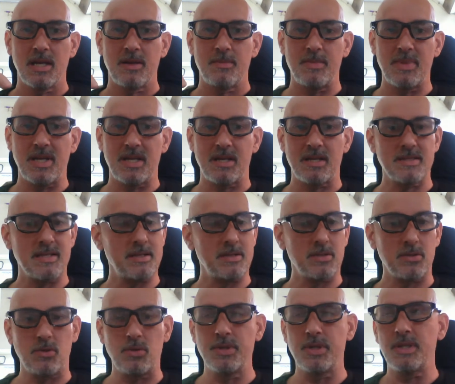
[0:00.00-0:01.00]
because I
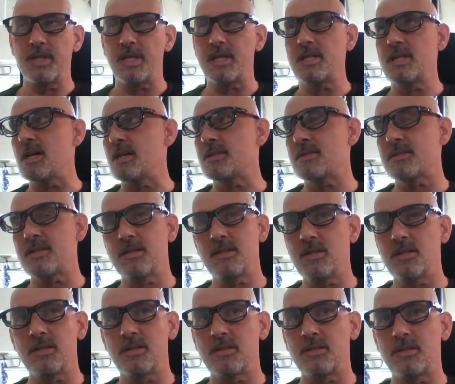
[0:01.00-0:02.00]
told the lady, I said,
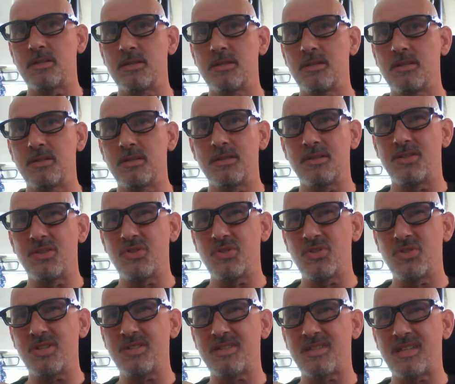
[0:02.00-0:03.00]
you
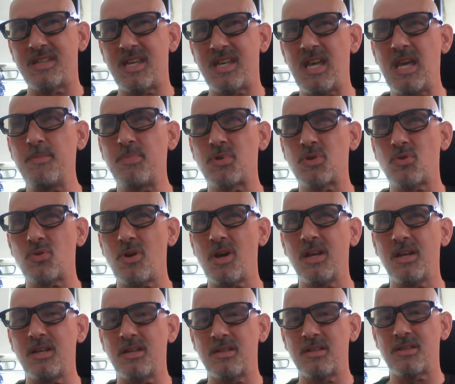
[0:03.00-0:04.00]
just keep
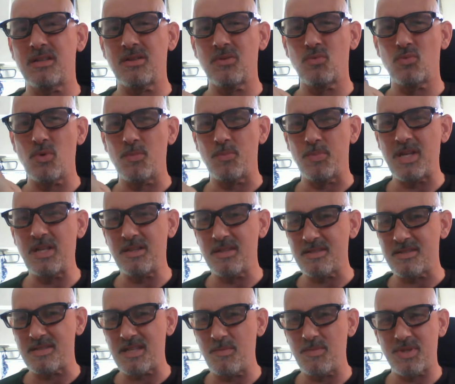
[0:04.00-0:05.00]
trying to repeat
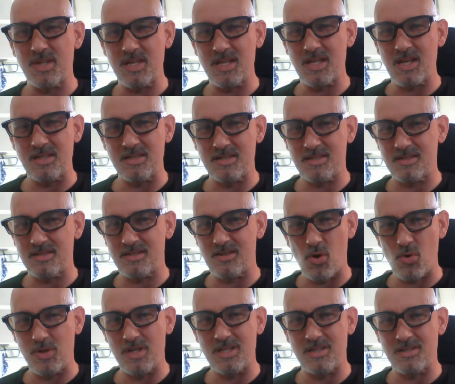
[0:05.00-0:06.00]
the same thing I
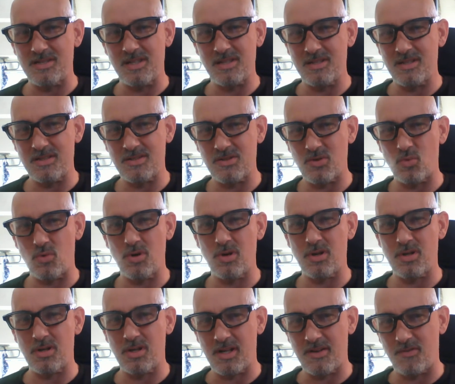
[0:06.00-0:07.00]
already said doesn't
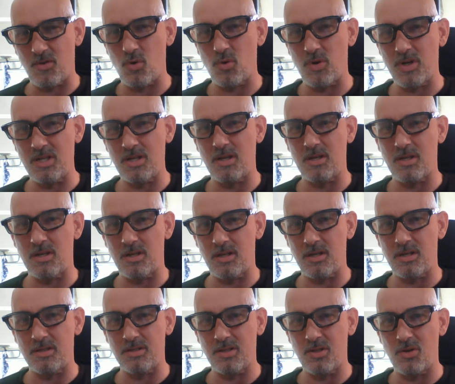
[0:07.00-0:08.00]
work, and I've already
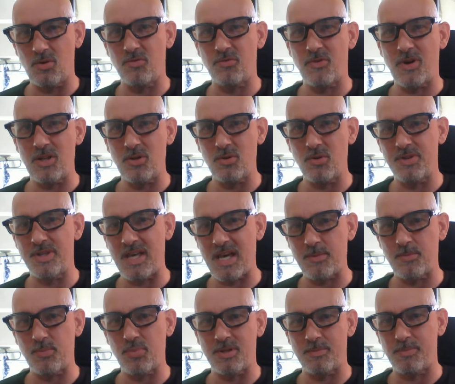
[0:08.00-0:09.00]
followed
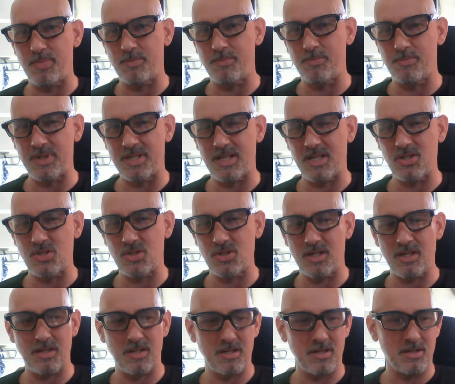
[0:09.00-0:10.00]
that
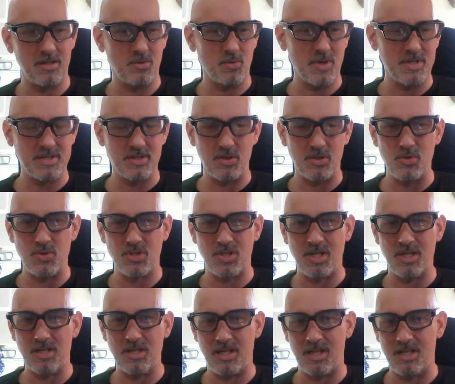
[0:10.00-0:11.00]
potential resolution,